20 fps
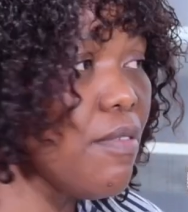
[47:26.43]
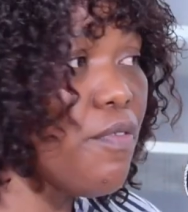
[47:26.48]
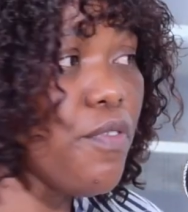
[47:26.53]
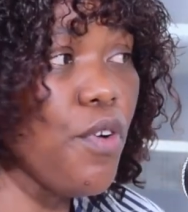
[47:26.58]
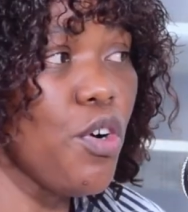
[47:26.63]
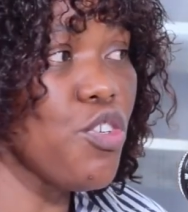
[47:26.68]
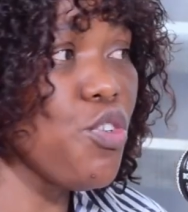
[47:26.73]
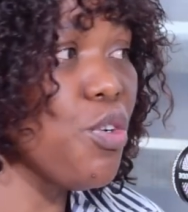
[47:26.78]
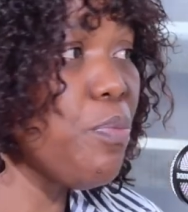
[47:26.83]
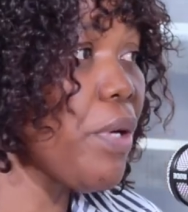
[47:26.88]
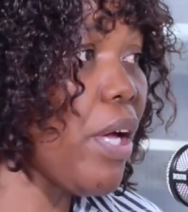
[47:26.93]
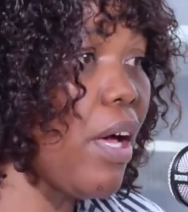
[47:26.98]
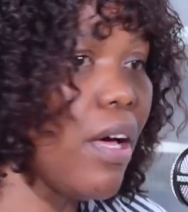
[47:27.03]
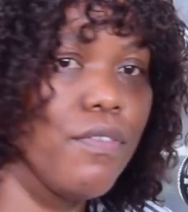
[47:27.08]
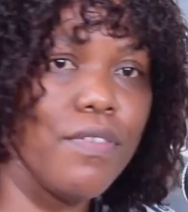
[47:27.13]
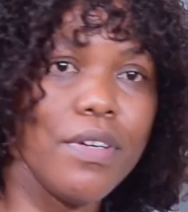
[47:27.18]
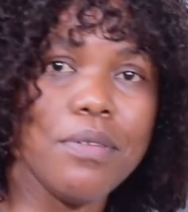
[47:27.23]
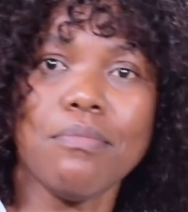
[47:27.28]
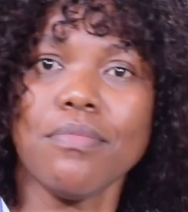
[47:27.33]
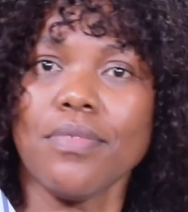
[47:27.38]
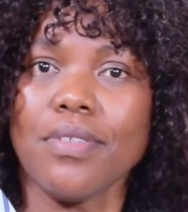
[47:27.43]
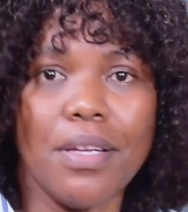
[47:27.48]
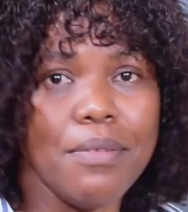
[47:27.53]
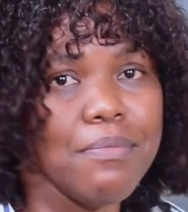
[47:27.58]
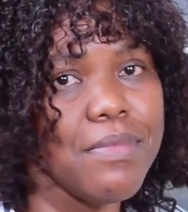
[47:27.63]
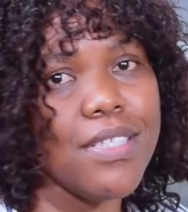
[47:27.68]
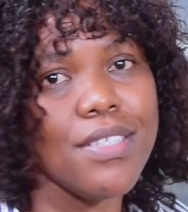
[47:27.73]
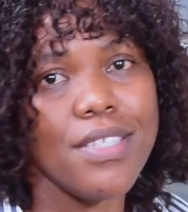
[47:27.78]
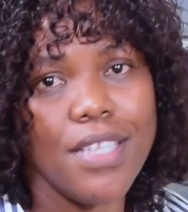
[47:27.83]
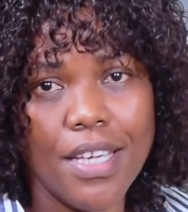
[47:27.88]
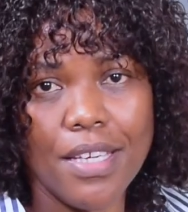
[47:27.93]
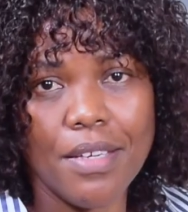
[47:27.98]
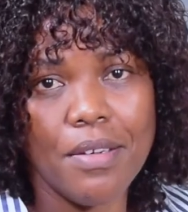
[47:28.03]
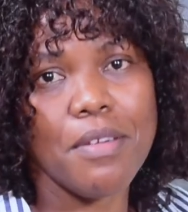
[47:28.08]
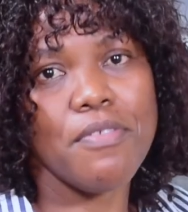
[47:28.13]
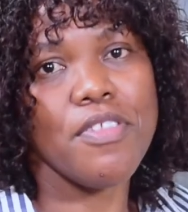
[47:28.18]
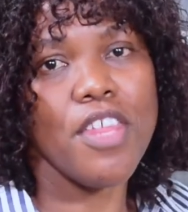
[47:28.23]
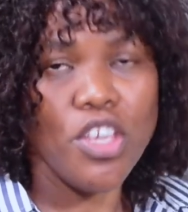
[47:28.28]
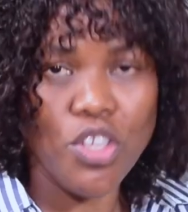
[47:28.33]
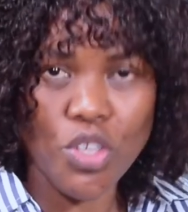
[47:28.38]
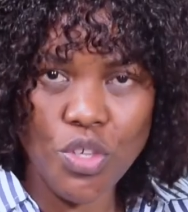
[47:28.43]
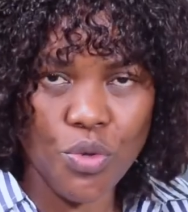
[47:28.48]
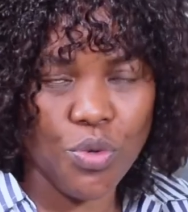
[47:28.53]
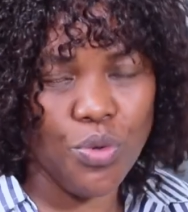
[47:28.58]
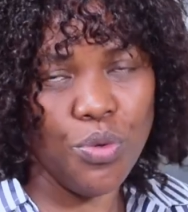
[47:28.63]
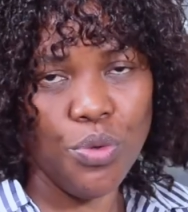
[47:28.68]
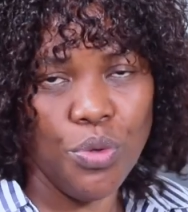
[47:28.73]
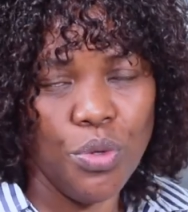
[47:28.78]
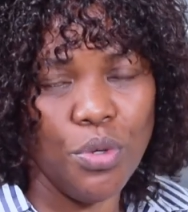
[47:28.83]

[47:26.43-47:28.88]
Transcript: on your behalf, I'm just saying thank you,